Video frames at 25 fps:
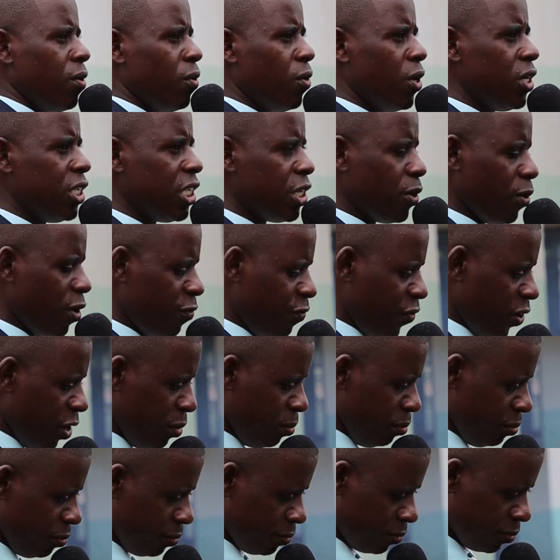What is our
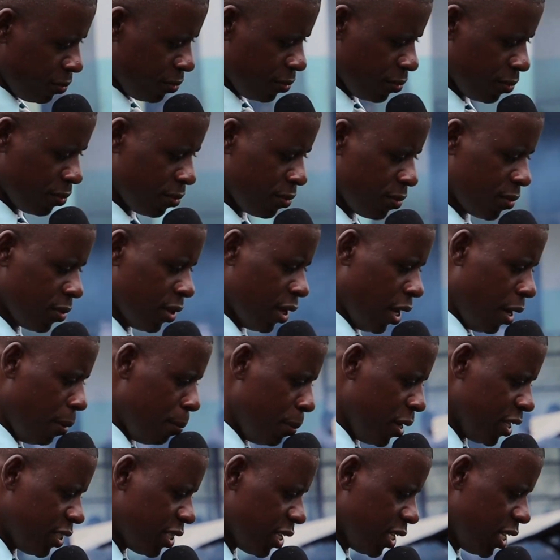theme?
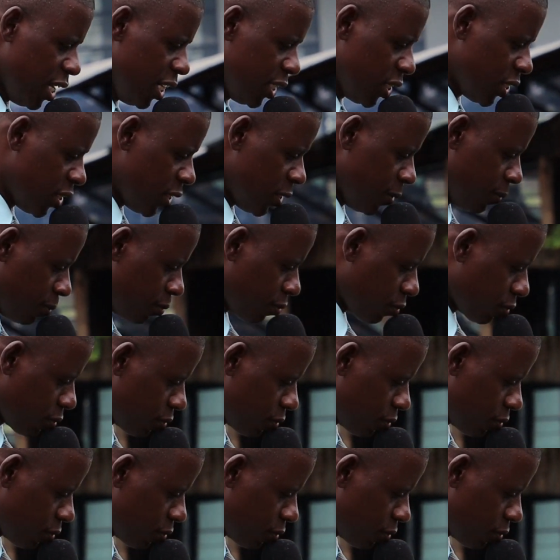Ambassadors?